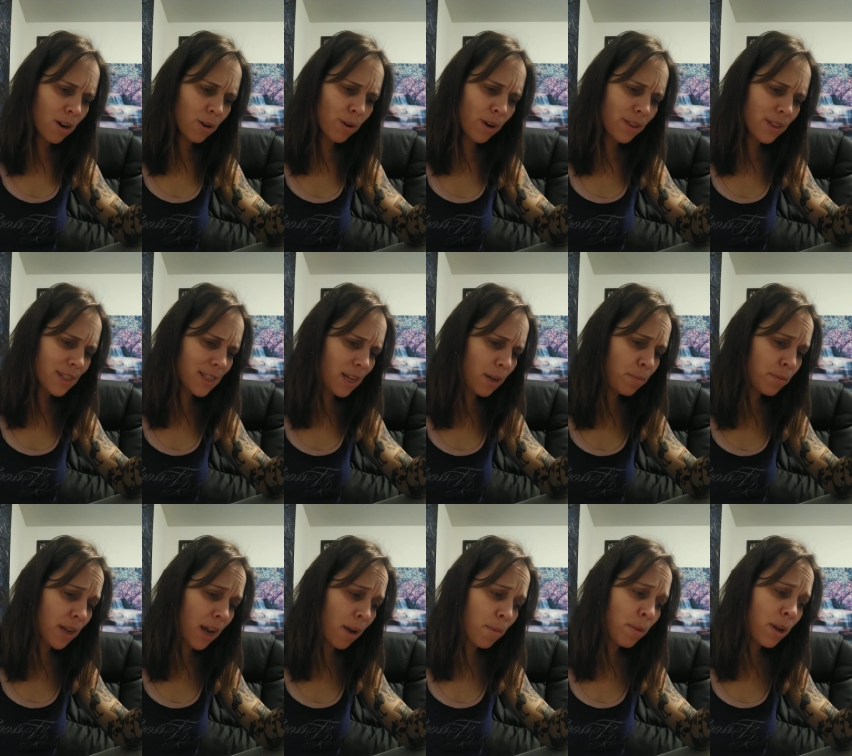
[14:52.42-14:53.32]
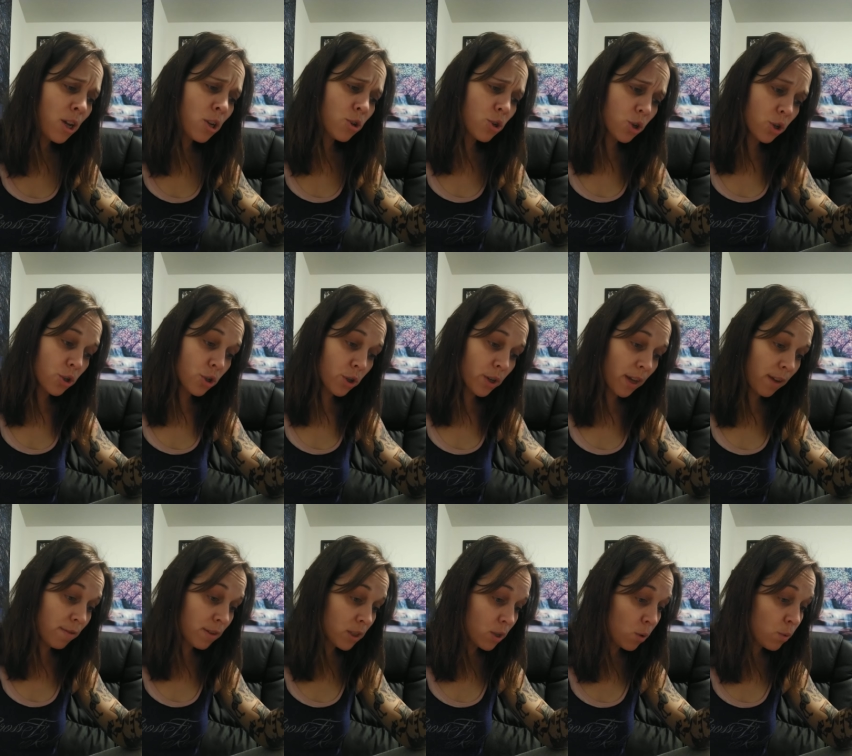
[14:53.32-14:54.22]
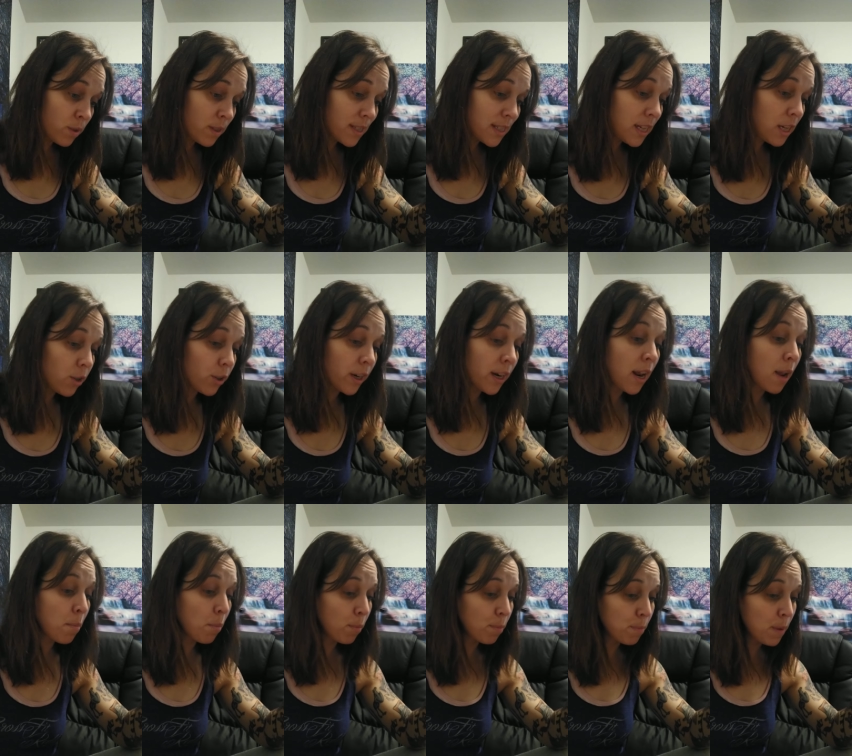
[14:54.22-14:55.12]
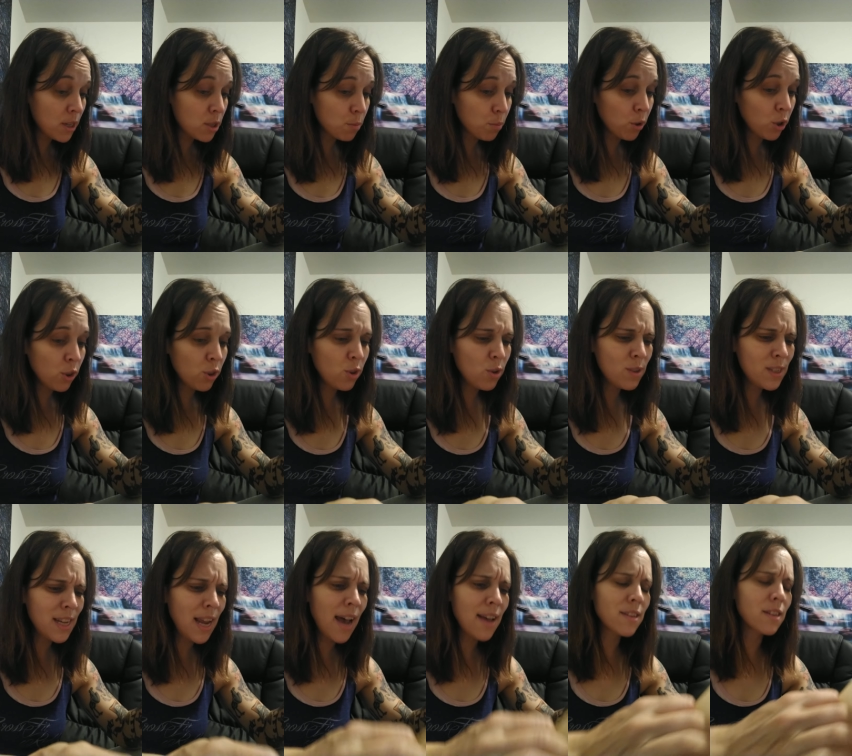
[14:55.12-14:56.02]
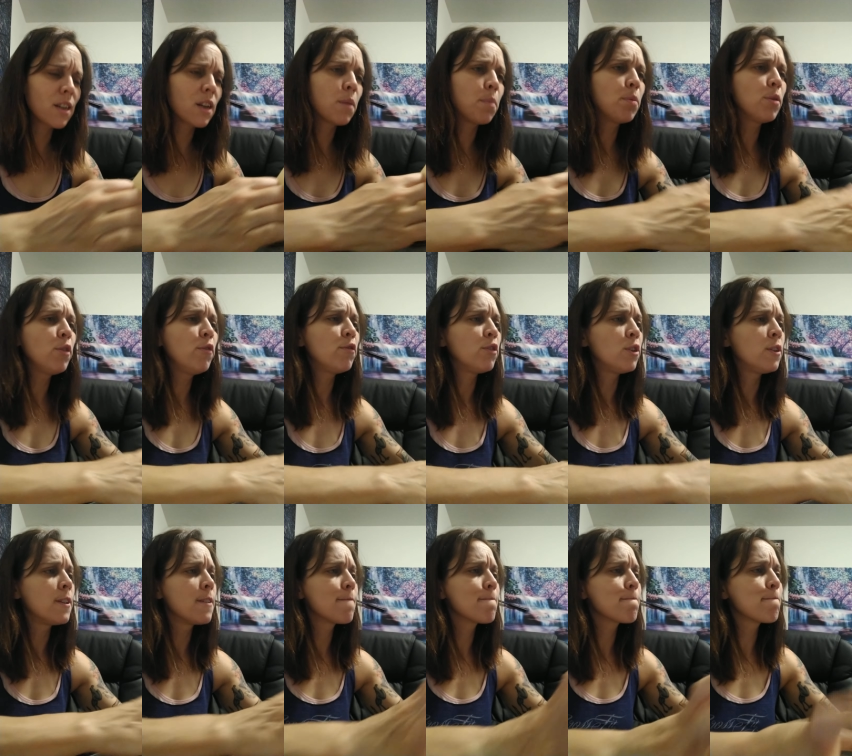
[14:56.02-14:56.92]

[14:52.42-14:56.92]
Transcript: Around the same time Churchill gave his own secret and much more enthusiastic approval.